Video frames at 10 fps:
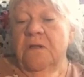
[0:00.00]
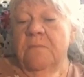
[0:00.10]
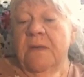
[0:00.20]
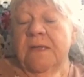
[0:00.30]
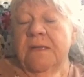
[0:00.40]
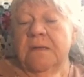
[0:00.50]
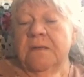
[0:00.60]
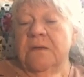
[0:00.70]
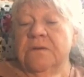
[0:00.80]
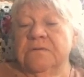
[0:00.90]
all my
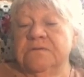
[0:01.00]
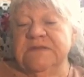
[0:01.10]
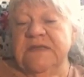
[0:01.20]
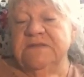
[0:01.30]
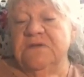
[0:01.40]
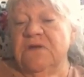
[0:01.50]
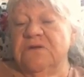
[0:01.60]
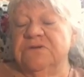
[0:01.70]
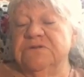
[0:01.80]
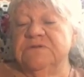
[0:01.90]
uncles had
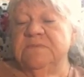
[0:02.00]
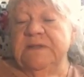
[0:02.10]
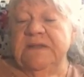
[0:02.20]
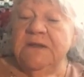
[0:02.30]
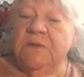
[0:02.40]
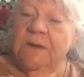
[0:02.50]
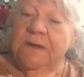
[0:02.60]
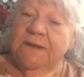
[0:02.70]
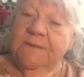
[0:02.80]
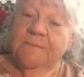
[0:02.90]
daughters, but
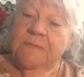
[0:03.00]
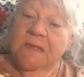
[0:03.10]
anyway,